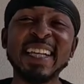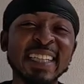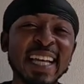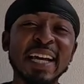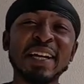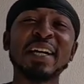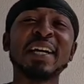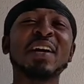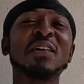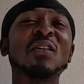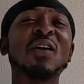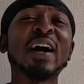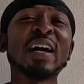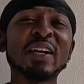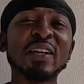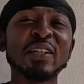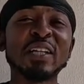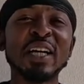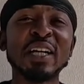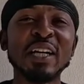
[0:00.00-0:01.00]
like, why are
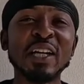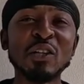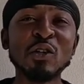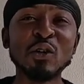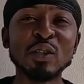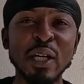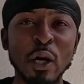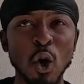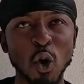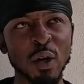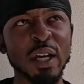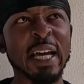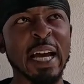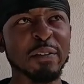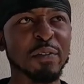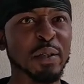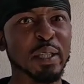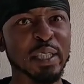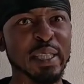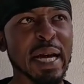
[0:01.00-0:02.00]
you trying, you said, oh, he got
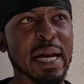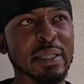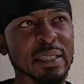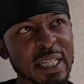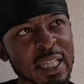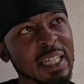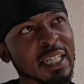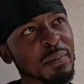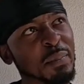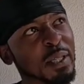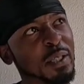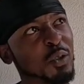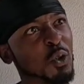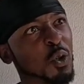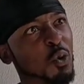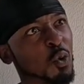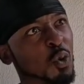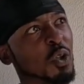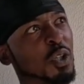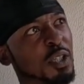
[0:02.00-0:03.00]
50,000, let me
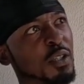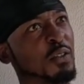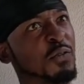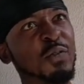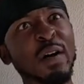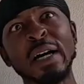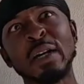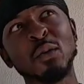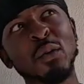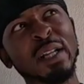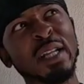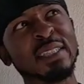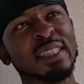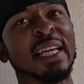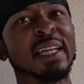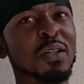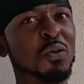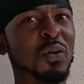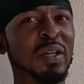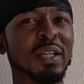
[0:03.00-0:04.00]
do just find a way to
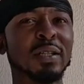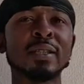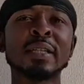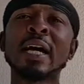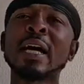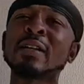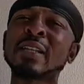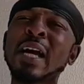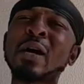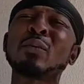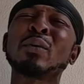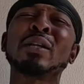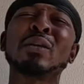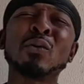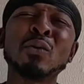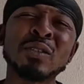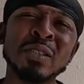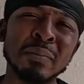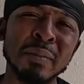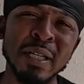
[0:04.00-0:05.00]
take away. Now we
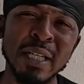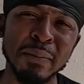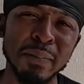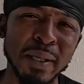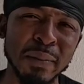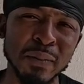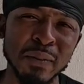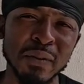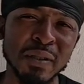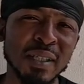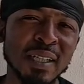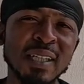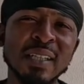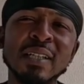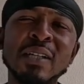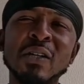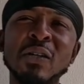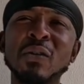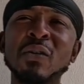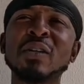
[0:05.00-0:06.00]
losing money, people.
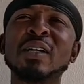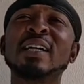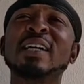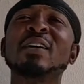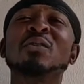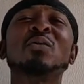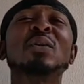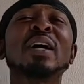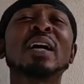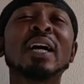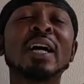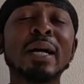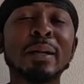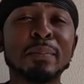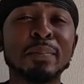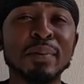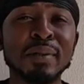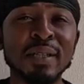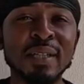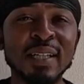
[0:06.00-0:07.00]
No, we're
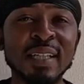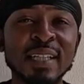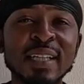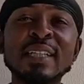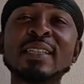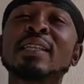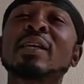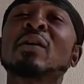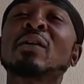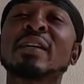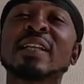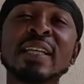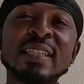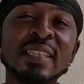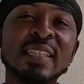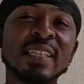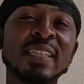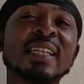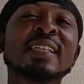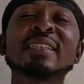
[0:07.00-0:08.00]
up. Let's learn
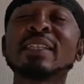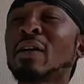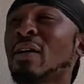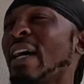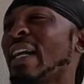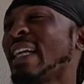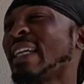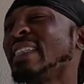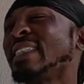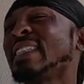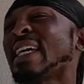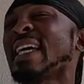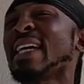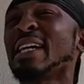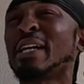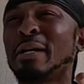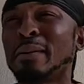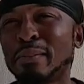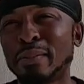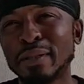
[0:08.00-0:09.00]
how to stay
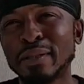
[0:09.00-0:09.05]
up.